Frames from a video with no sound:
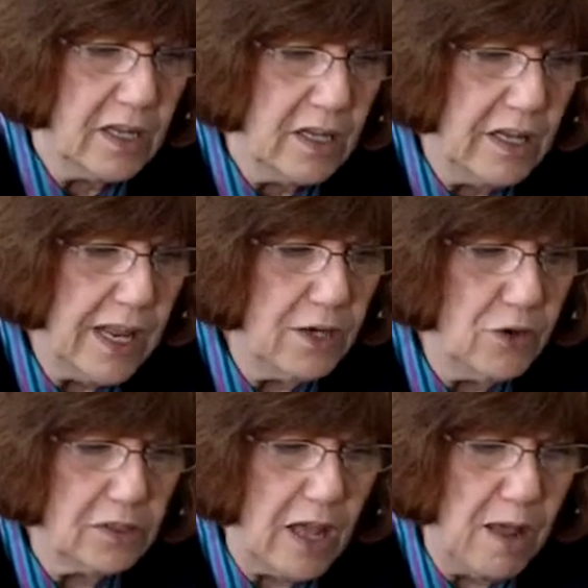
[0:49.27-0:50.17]
Lay
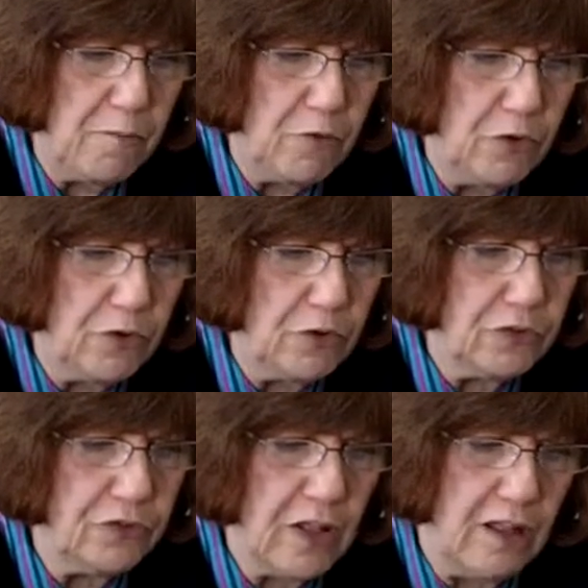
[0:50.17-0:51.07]
not up for
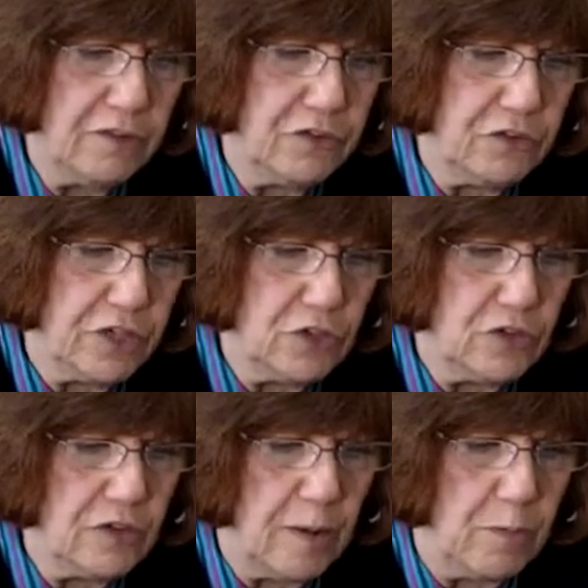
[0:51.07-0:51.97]
yourselves
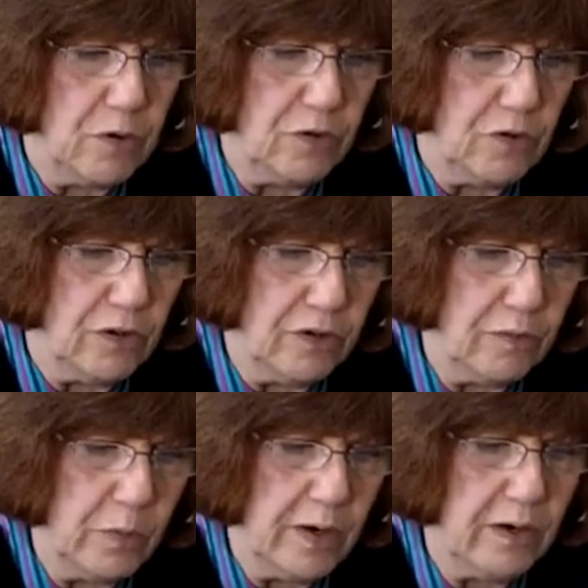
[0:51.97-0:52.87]
treasures upon earth,
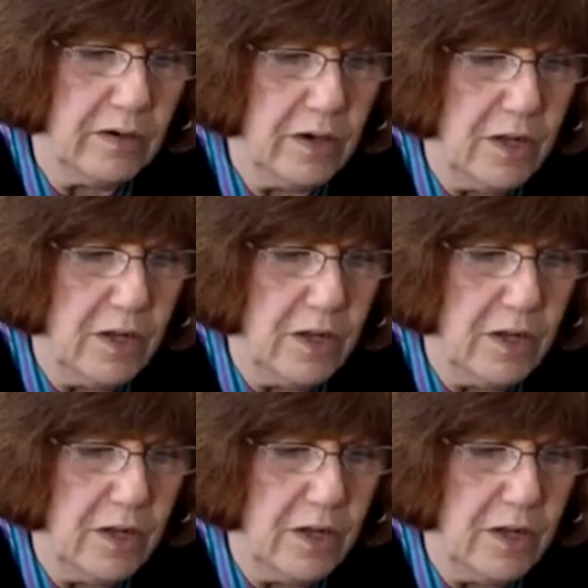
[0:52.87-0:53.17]
where